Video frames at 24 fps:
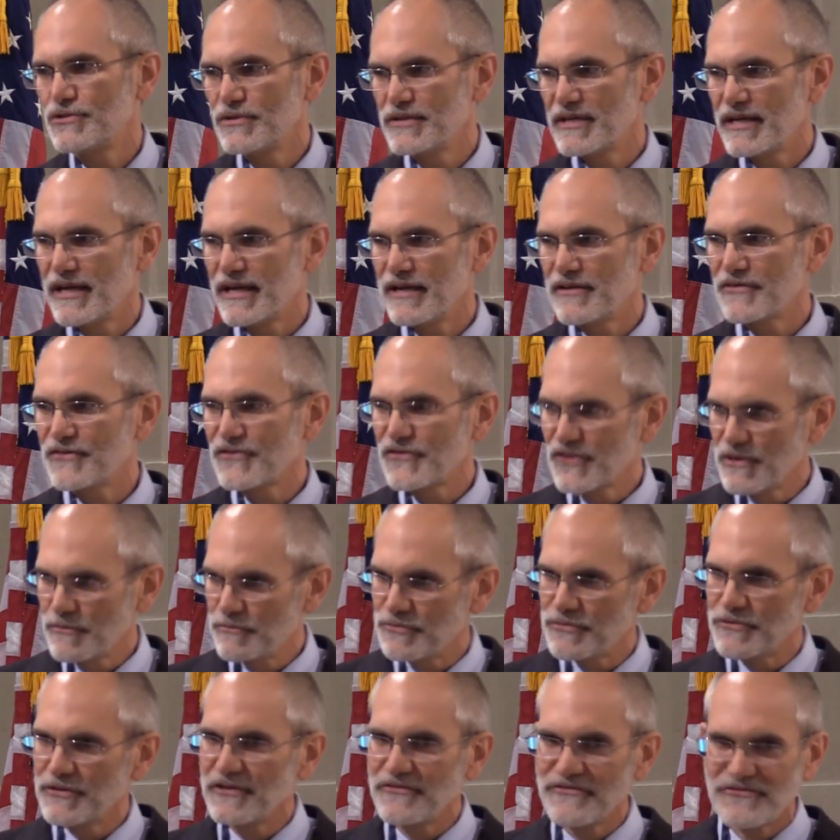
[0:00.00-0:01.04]
that you gain
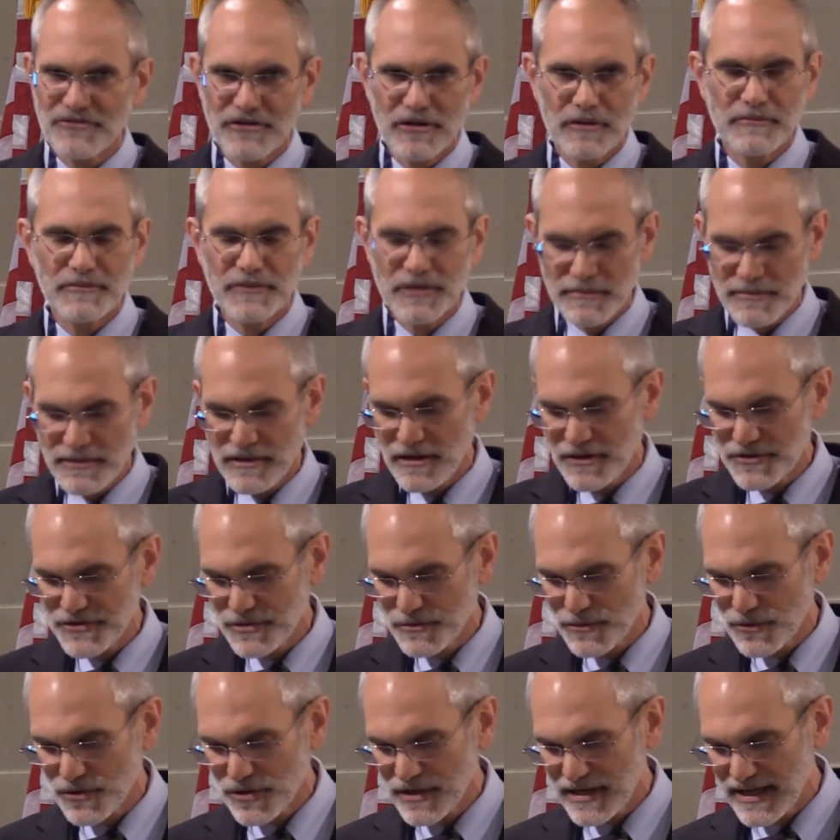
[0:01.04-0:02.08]
simply from the
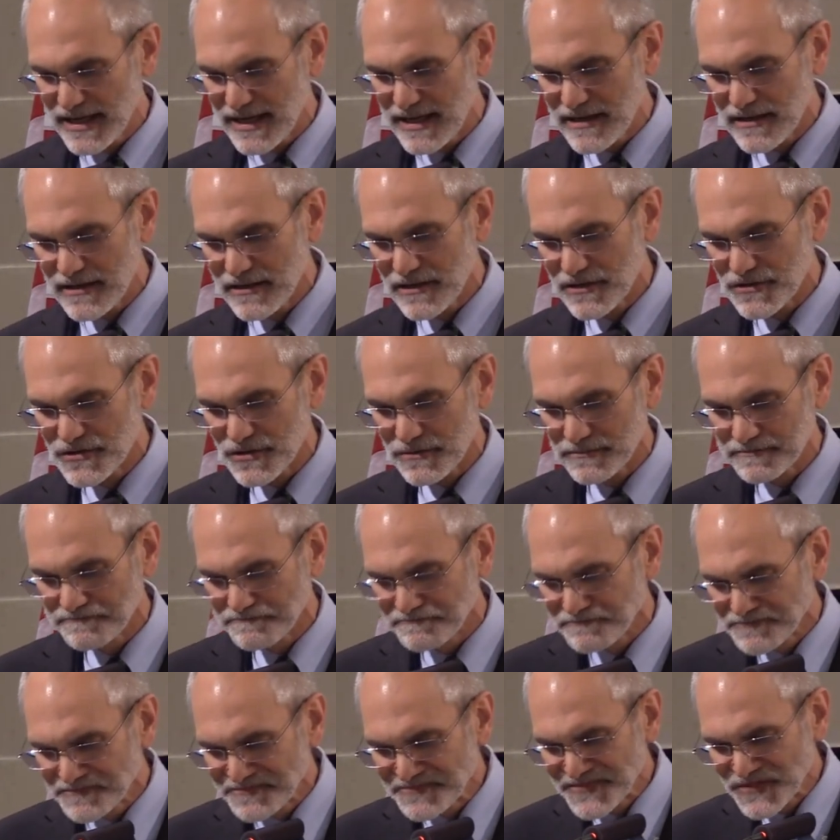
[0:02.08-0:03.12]
Baltimore
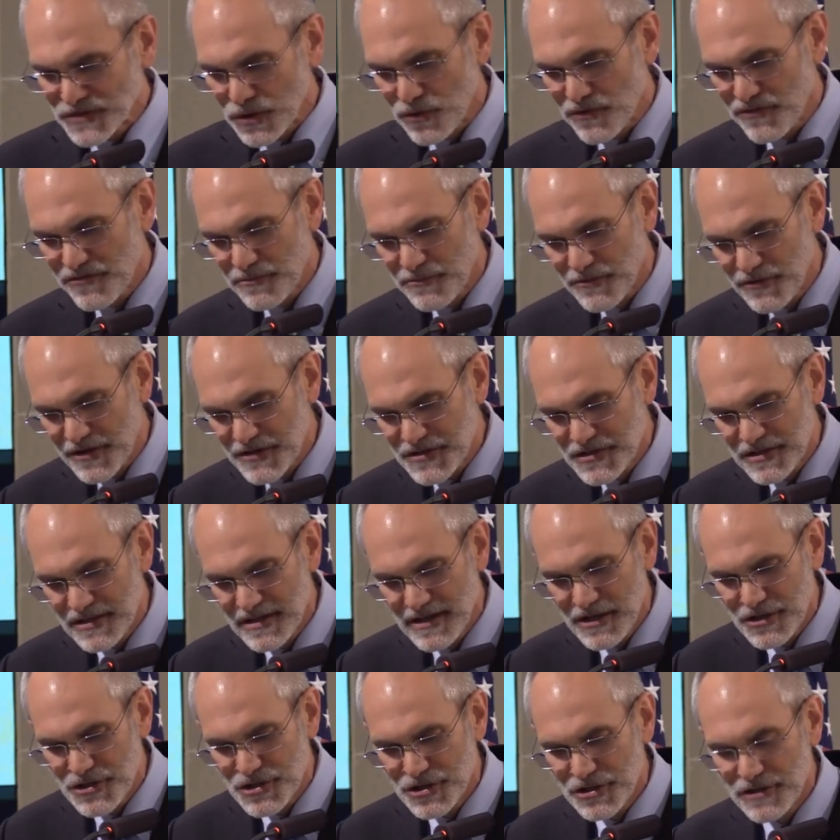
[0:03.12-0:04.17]
Catechism or from
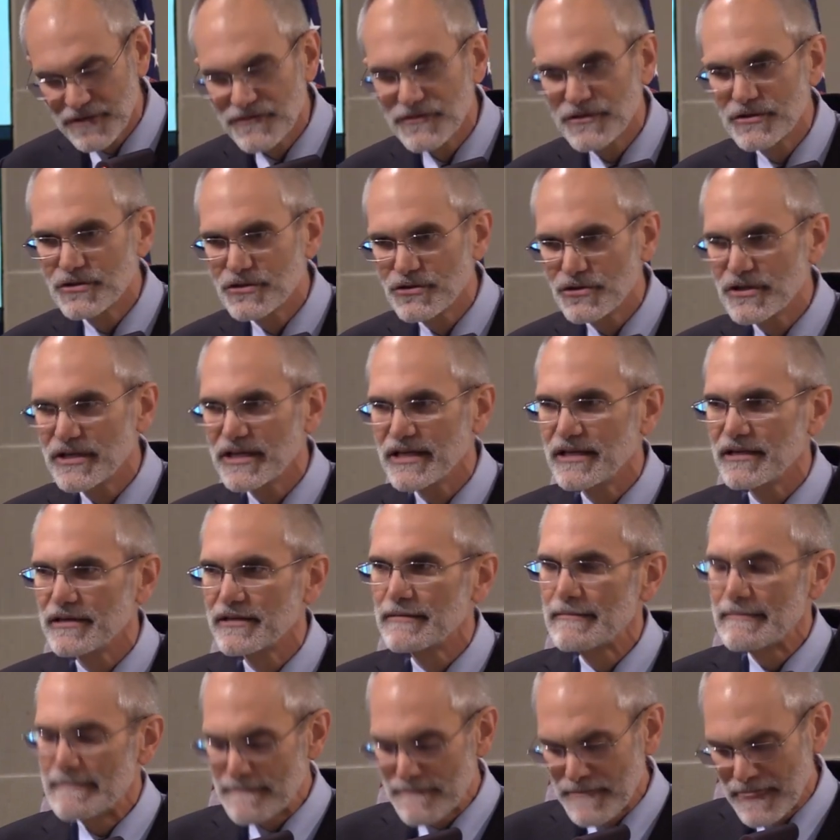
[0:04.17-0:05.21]
recitation of the
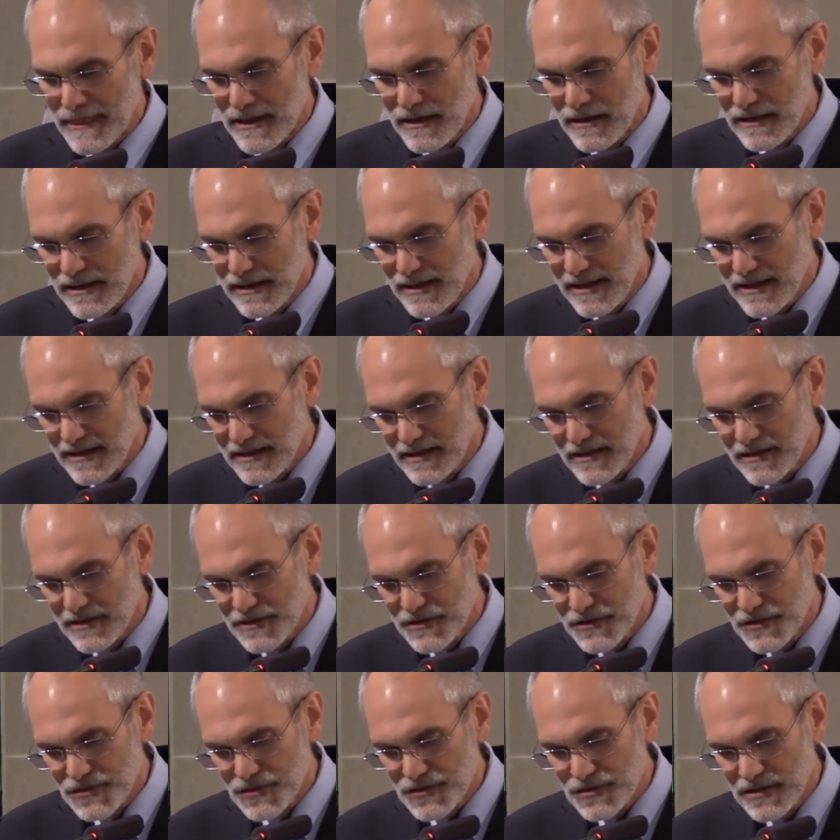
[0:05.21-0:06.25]
Creed. It
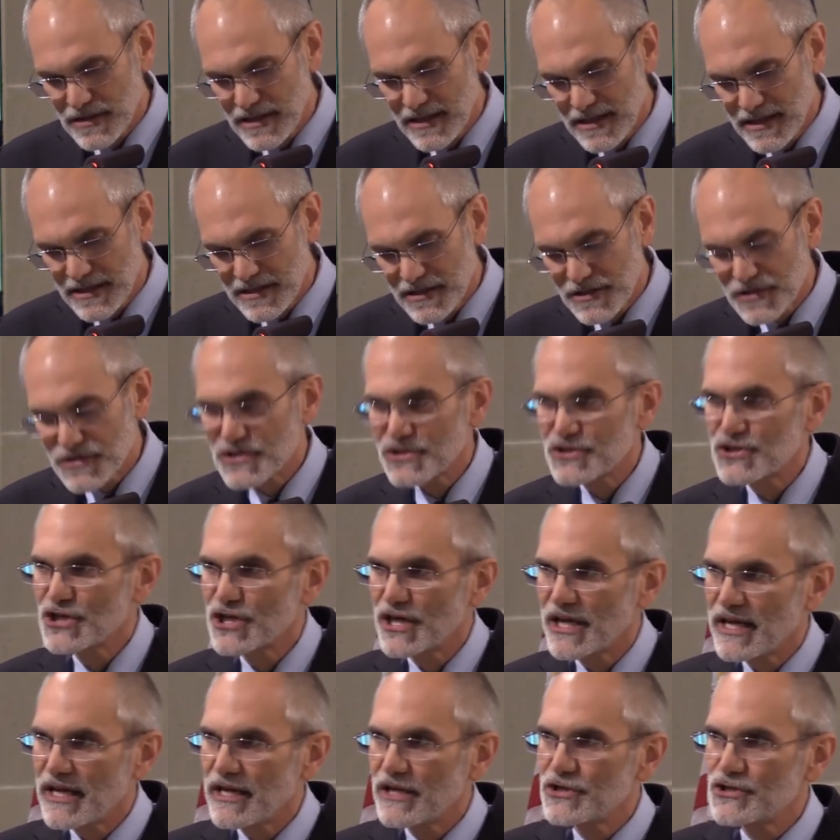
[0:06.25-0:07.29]
is, it is a
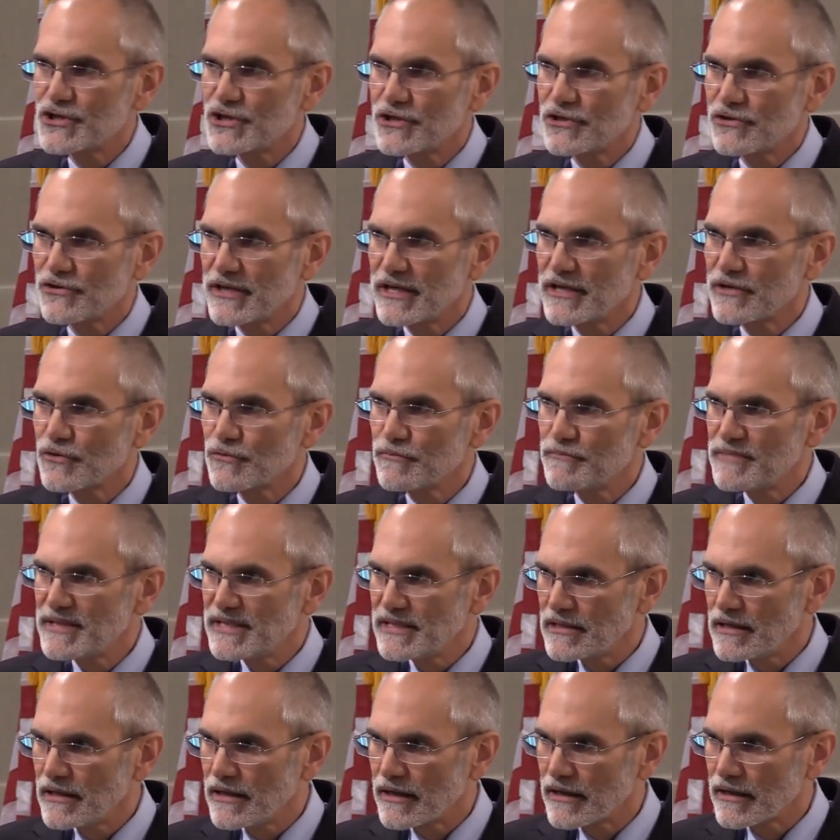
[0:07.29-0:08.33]
change in your inner
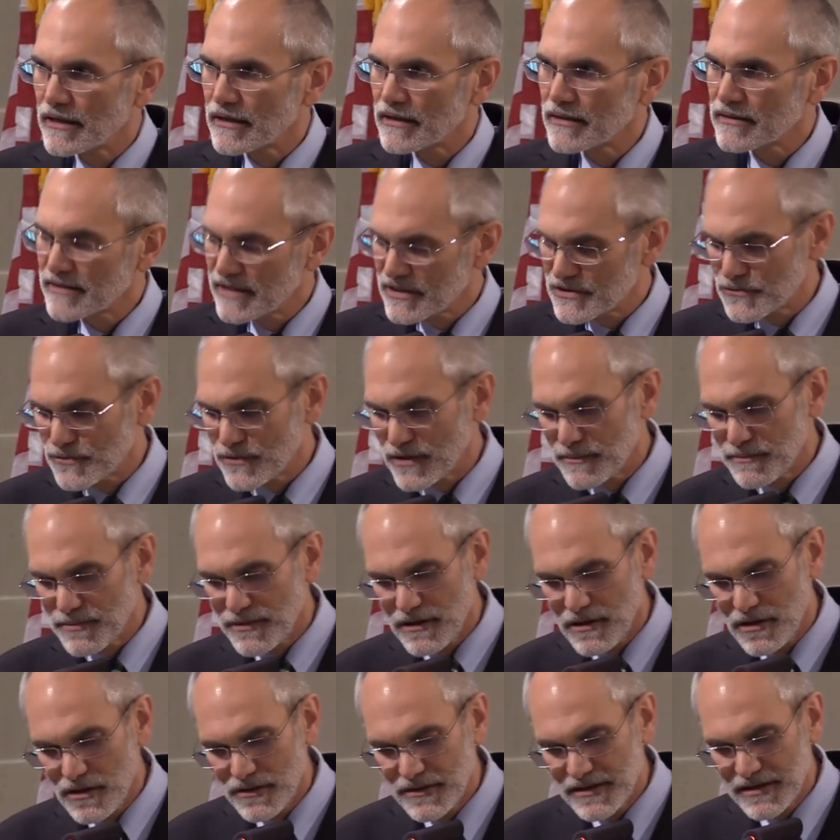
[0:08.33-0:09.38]
being. that's why
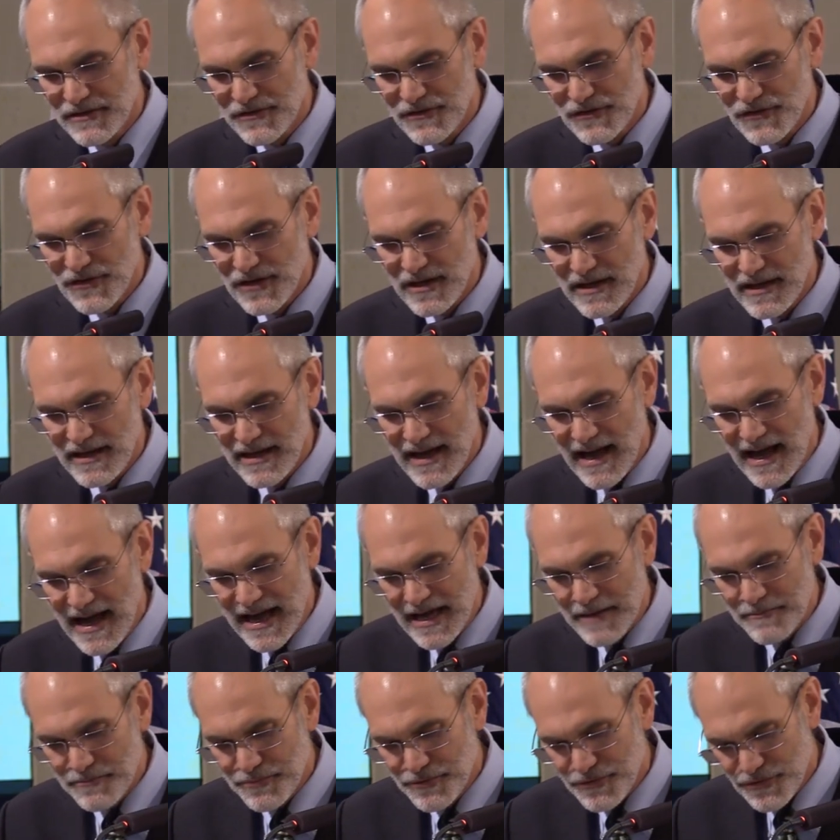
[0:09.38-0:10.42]
Paul can say,
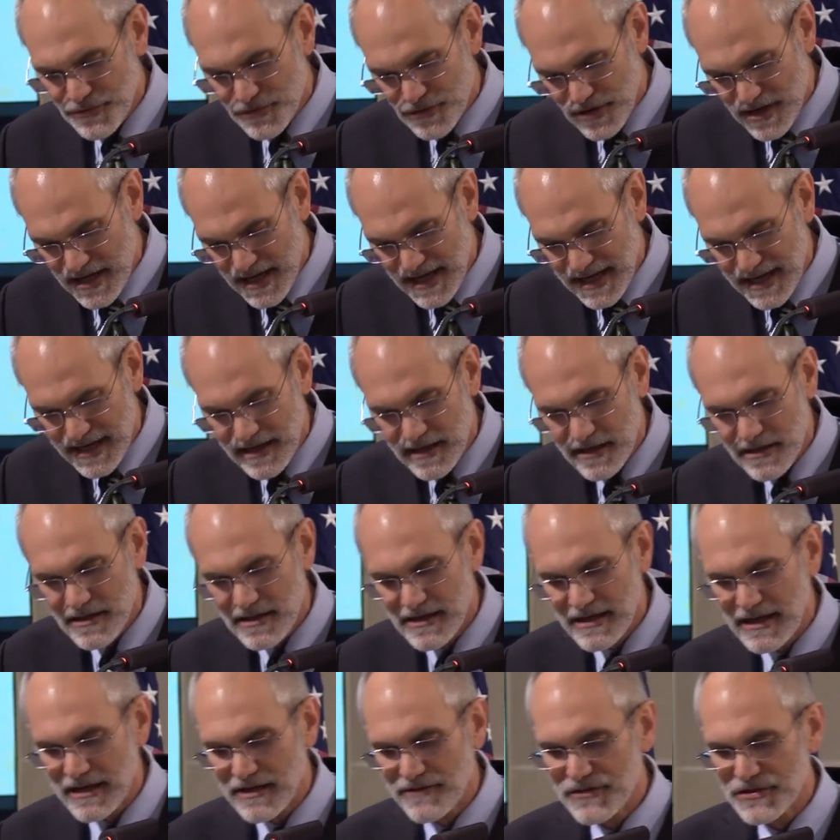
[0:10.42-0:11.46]
I pray
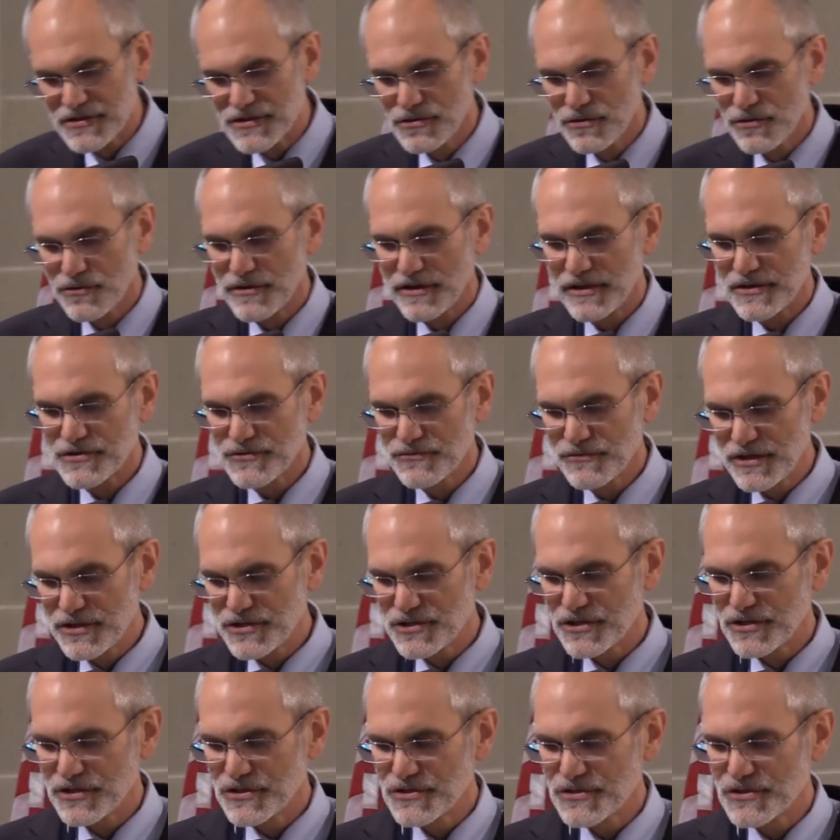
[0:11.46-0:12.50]
that out of his glorious
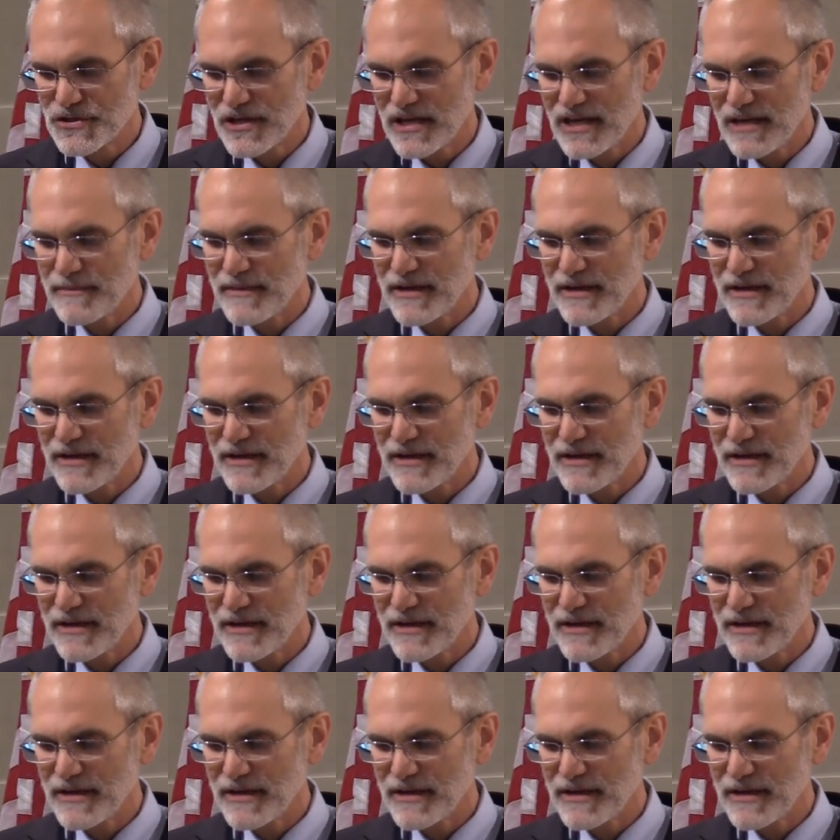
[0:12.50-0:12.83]
riches